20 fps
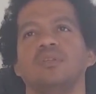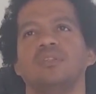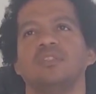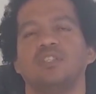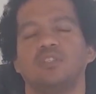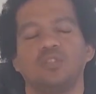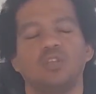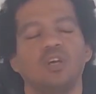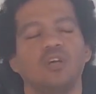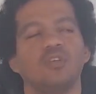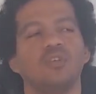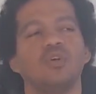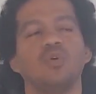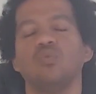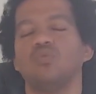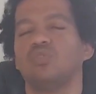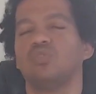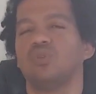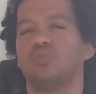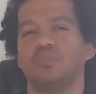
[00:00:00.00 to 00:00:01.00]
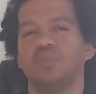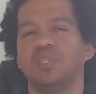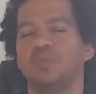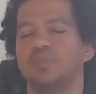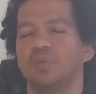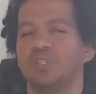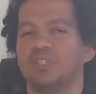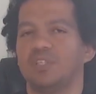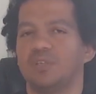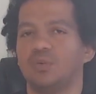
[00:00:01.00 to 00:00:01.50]
they're not known to
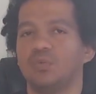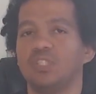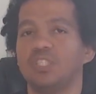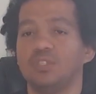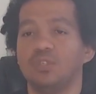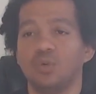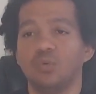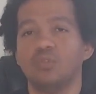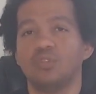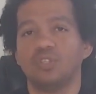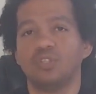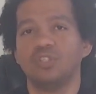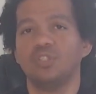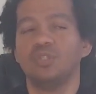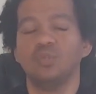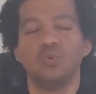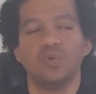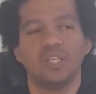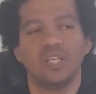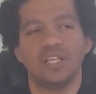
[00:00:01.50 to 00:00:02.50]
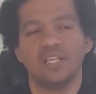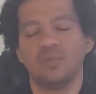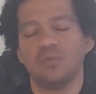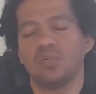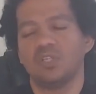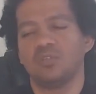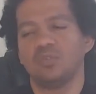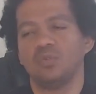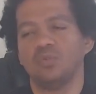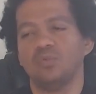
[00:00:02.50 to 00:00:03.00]
people. They're only known to you and
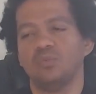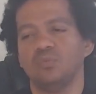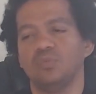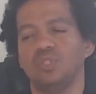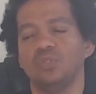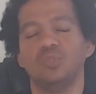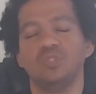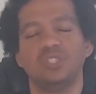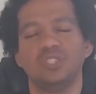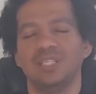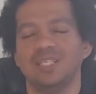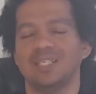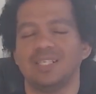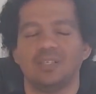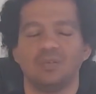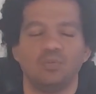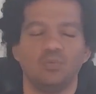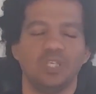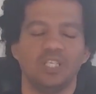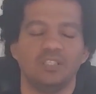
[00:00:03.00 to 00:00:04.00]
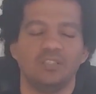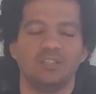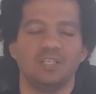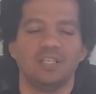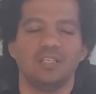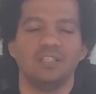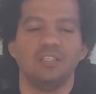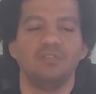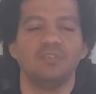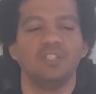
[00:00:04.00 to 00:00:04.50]
anyone who you share it with.
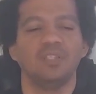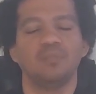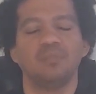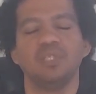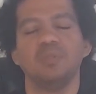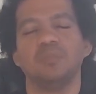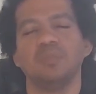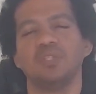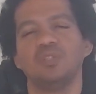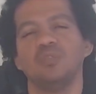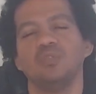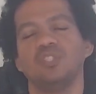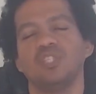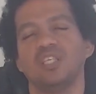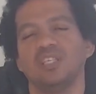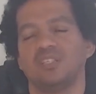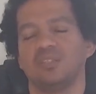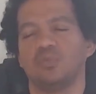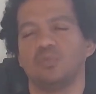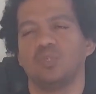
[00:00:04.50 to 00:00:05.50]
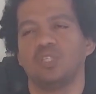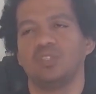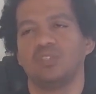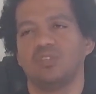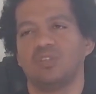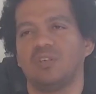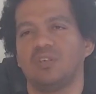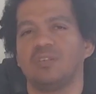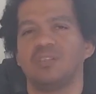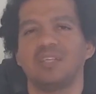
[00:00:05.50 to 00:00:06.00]
And even the people you share it with
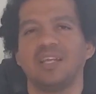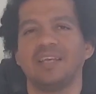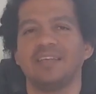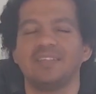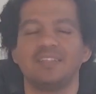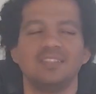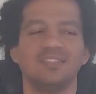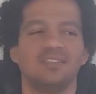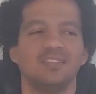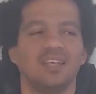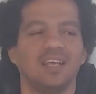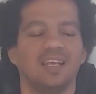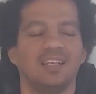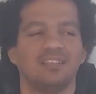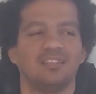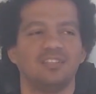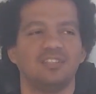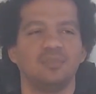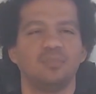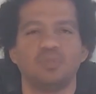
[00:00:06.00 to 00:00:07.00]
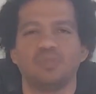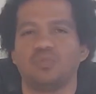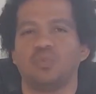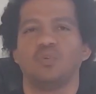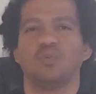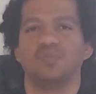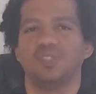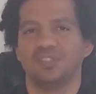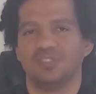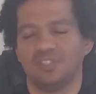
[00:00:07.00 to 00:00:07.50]
are unlikely to actually
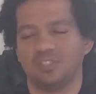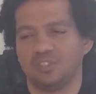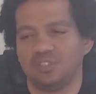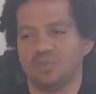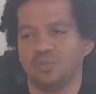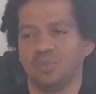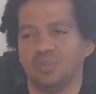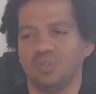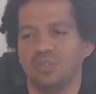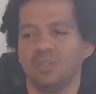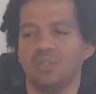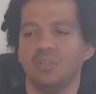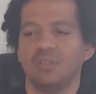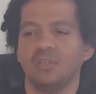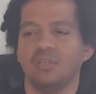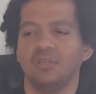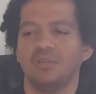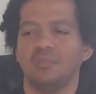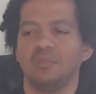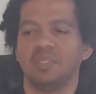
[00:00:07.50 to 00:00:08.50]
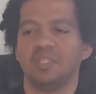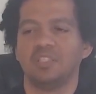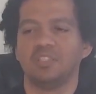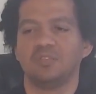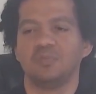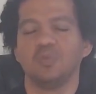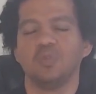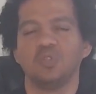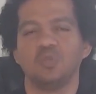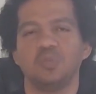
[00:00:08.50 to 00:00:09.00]
perform this ritual
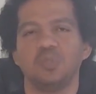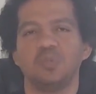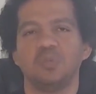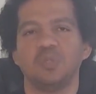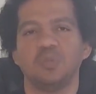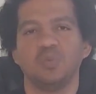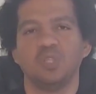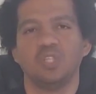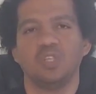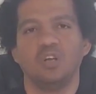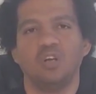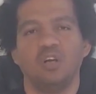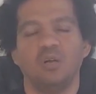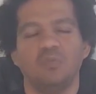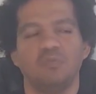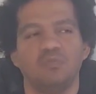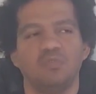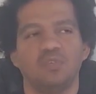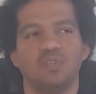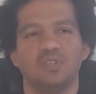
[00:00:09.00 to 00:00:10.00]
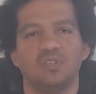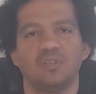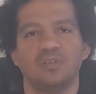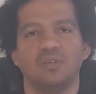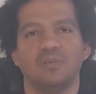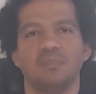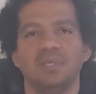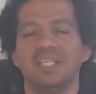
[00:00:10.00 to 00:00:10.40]
because most people will opt for a, a